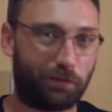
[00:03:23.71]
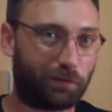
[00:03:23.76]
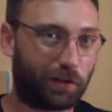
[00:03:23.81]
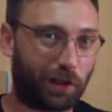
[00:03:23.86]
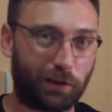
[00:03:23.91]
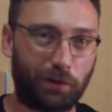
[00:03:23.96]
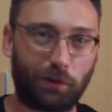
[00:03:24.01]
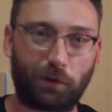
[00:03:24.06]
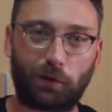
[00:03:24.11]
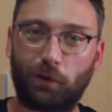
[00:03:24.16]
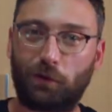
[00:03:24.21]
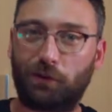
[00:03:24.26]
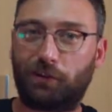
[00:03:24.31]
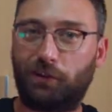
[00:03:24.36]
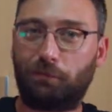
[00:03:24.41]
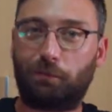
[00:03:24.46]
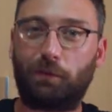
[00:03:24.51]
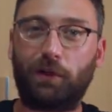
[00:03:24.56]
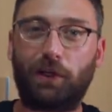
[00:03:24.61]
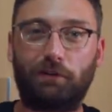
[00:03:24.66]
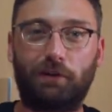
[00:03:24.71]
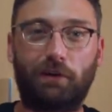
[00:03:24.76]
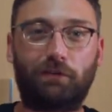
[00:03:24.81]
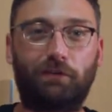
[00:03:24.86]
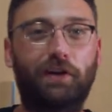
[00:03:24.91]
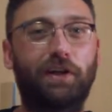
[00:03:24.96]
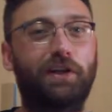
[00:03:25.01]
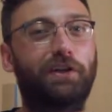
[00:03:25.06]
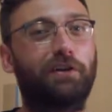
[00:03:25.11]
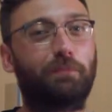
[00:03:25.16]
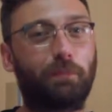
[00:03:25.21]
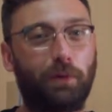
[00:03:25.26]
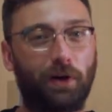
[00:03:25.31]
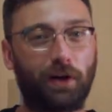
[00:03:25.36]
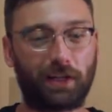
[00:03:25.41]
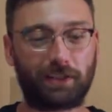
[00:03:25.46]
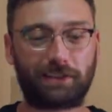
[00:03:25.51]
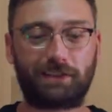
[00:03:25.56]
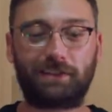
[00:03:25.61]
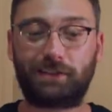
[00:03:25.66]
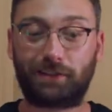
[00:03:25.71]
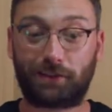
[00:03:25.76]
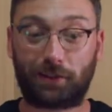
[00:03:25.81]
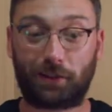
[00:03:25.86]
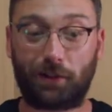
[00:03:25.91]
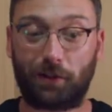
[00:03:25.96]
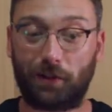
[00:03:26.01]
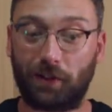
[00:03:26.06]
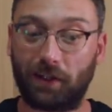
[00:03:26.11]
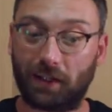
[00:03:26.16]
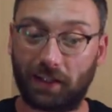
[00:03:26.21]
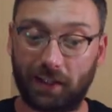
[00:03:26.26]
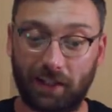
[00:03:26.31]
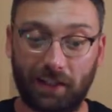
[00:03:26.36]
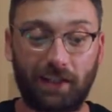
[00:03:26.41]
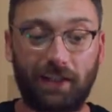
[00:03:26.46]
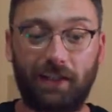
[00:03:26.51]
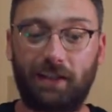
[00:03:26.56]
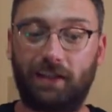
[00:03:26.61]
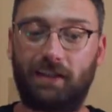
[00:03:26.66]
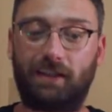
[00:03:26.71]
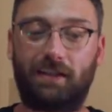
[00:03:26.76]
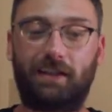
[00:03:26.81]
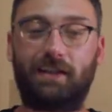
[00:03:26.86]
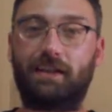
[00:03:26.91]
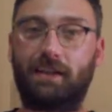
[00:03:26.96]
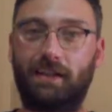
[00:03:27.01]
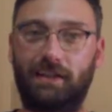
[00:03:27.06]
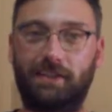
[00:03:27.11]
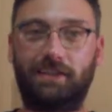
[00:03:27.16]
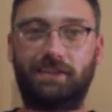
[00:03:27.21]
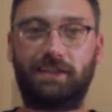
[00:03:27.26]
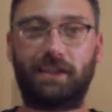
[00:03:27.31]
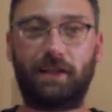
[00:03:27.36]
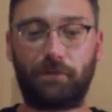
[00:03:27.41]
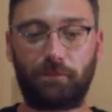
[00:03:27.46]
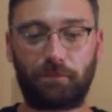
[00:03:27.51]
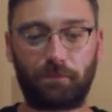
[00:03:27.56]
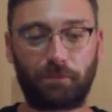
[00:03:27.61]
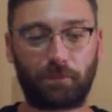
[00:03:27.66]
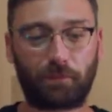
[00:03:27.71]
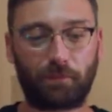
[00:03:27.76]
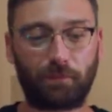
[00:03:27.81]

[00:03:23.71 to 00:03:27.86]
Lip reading: You've done your course, you've put your effort in, you've passed, so this is it.